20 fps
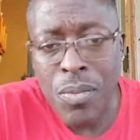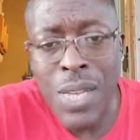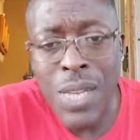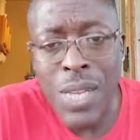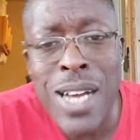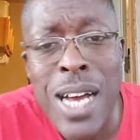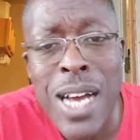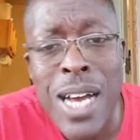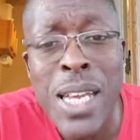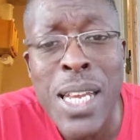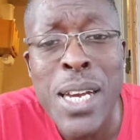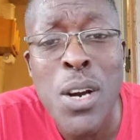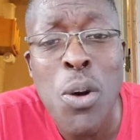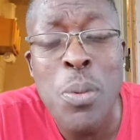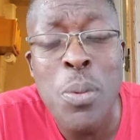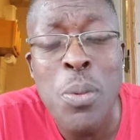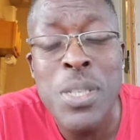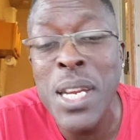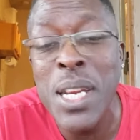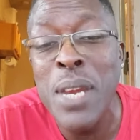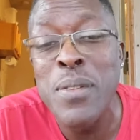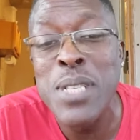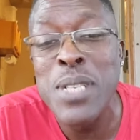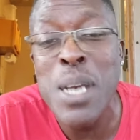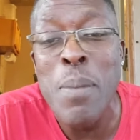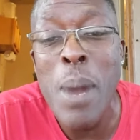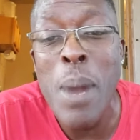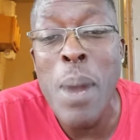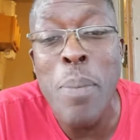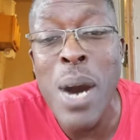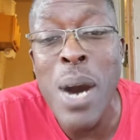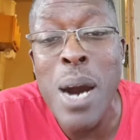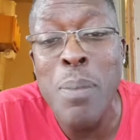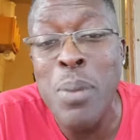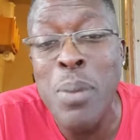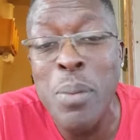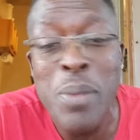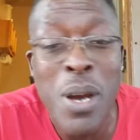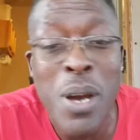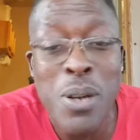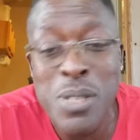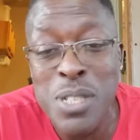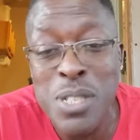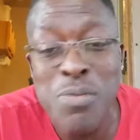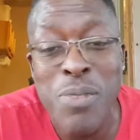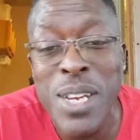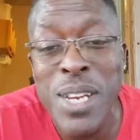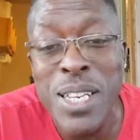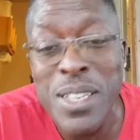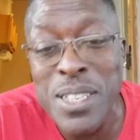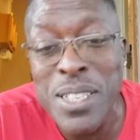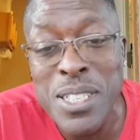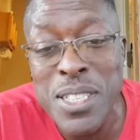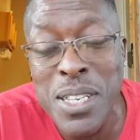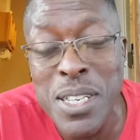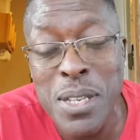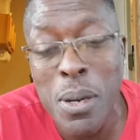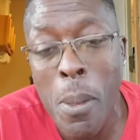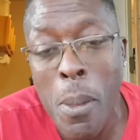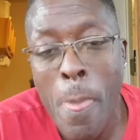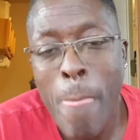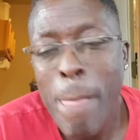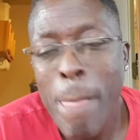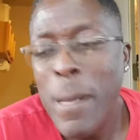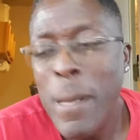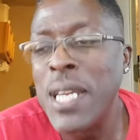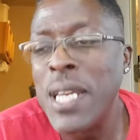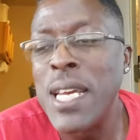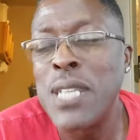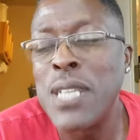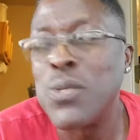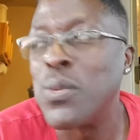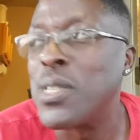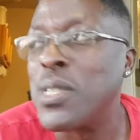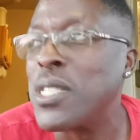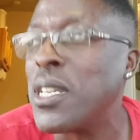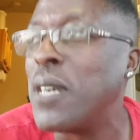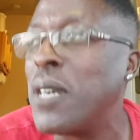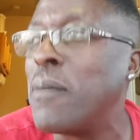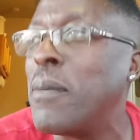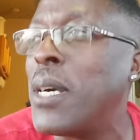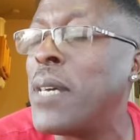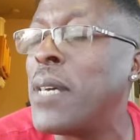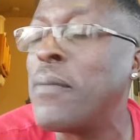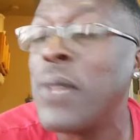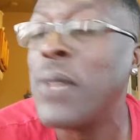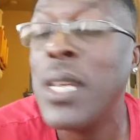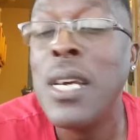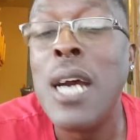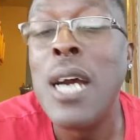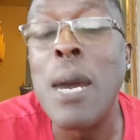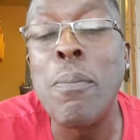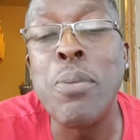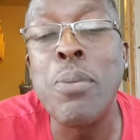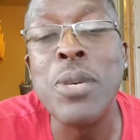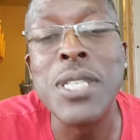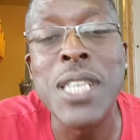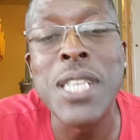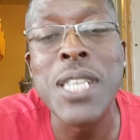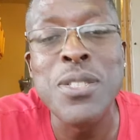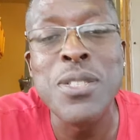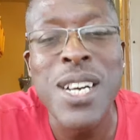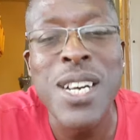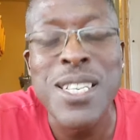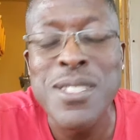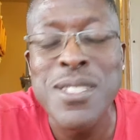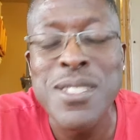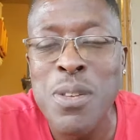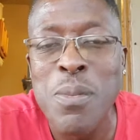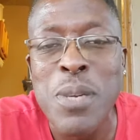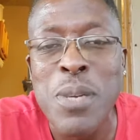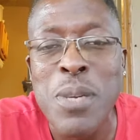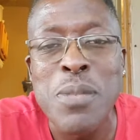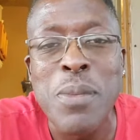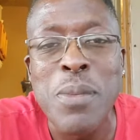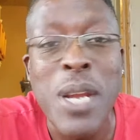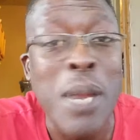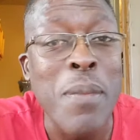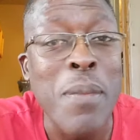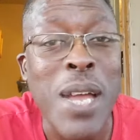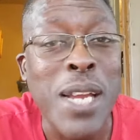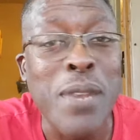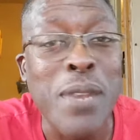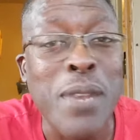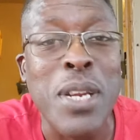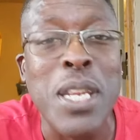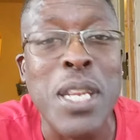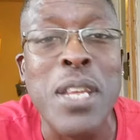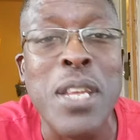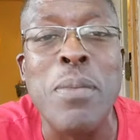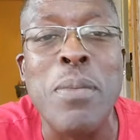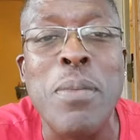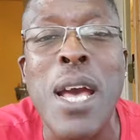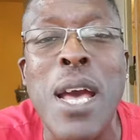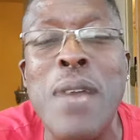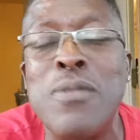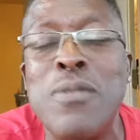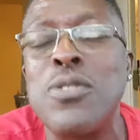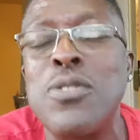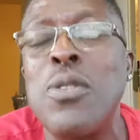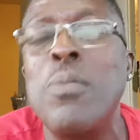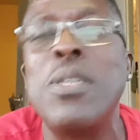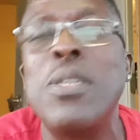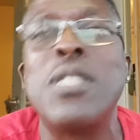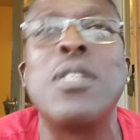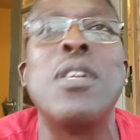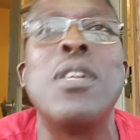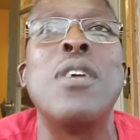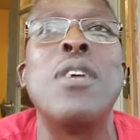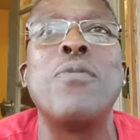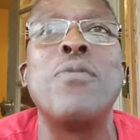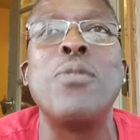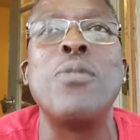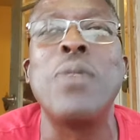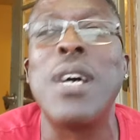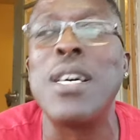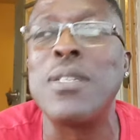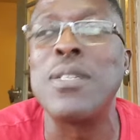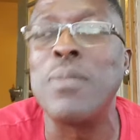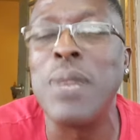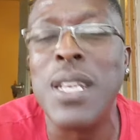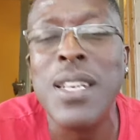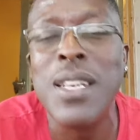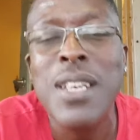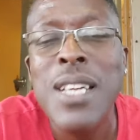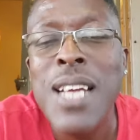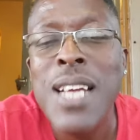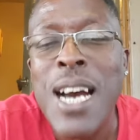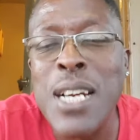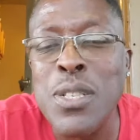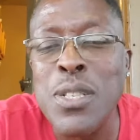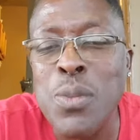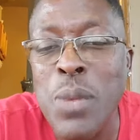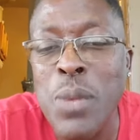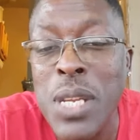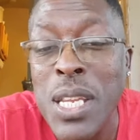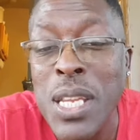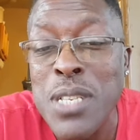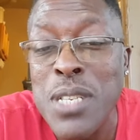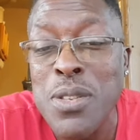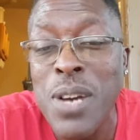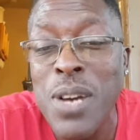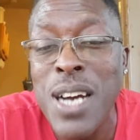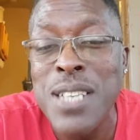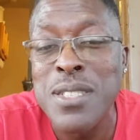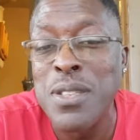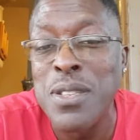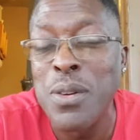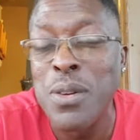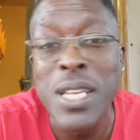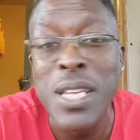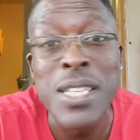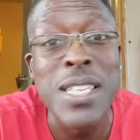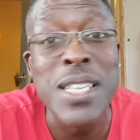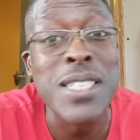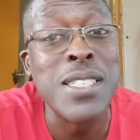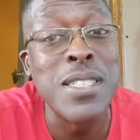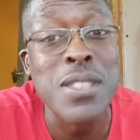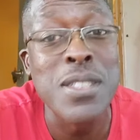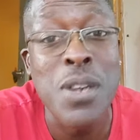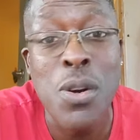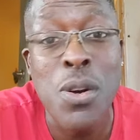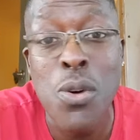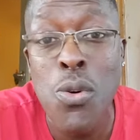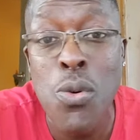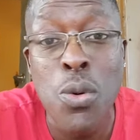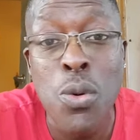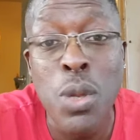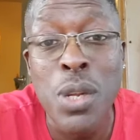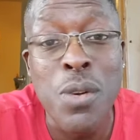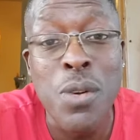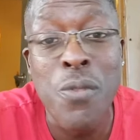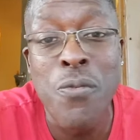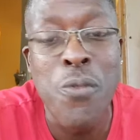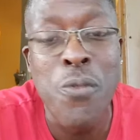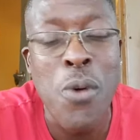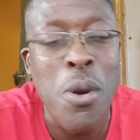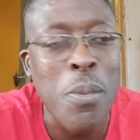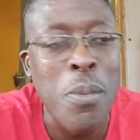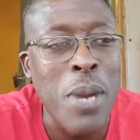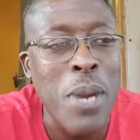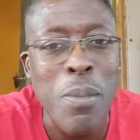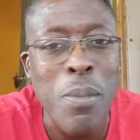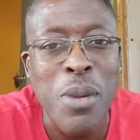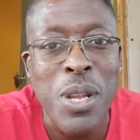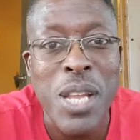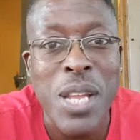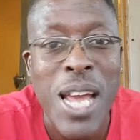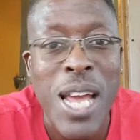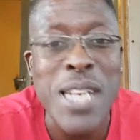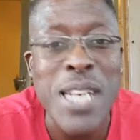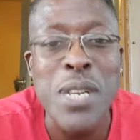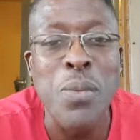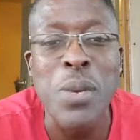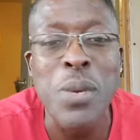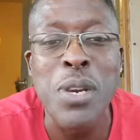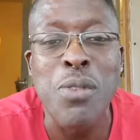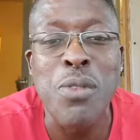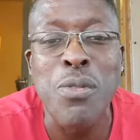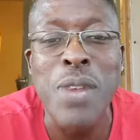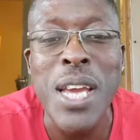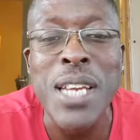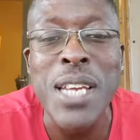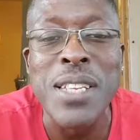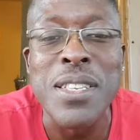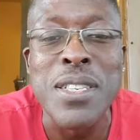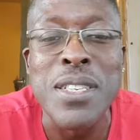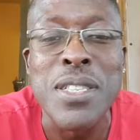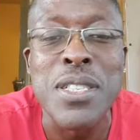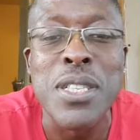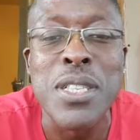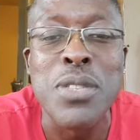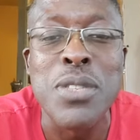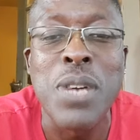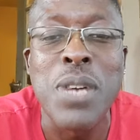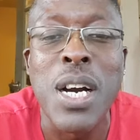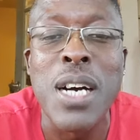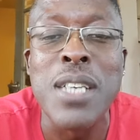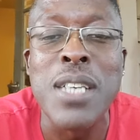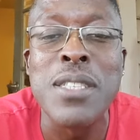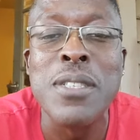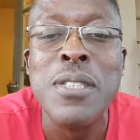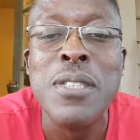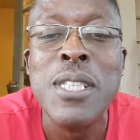I like homies that every time I pop up, y'all just ready to chill. And that's what's up, man. I appreciate you guys so much, man. I'm not getting ready to leave, but I have so much love for you guys, man. I just want to let you guys know that this is a cool little form, and I'm glad that we created this shit, you guys.